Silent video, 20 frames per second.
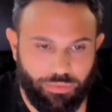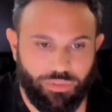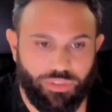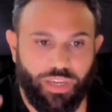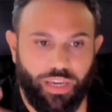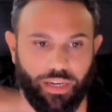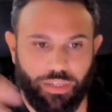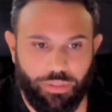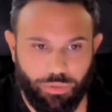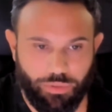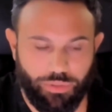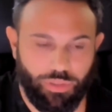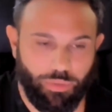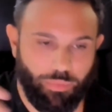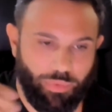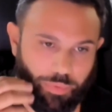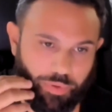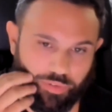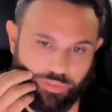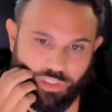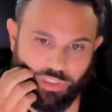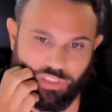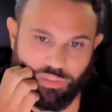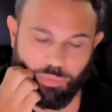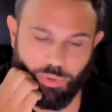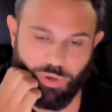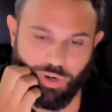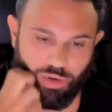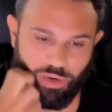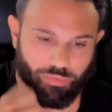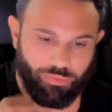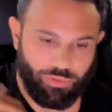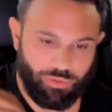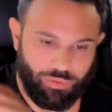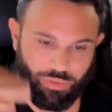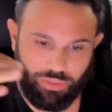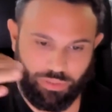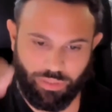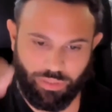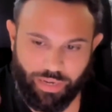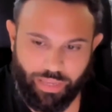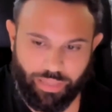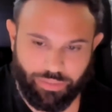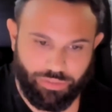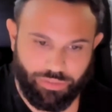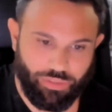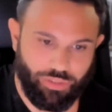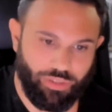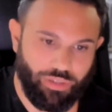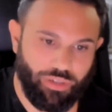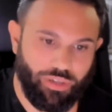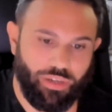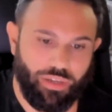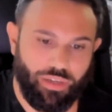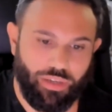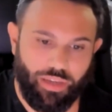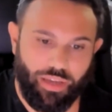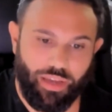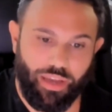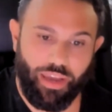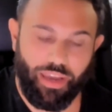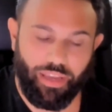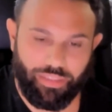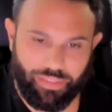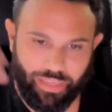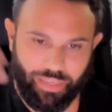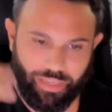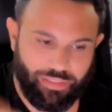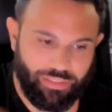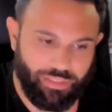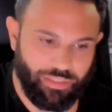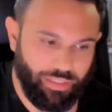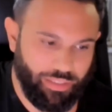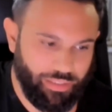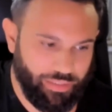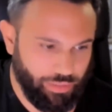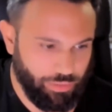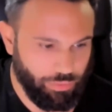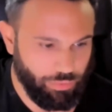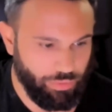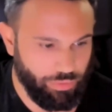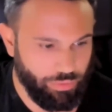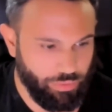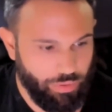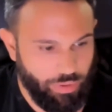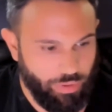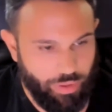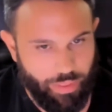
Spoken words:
schedules the BPF-trace programs in the cluster and gets the data to you.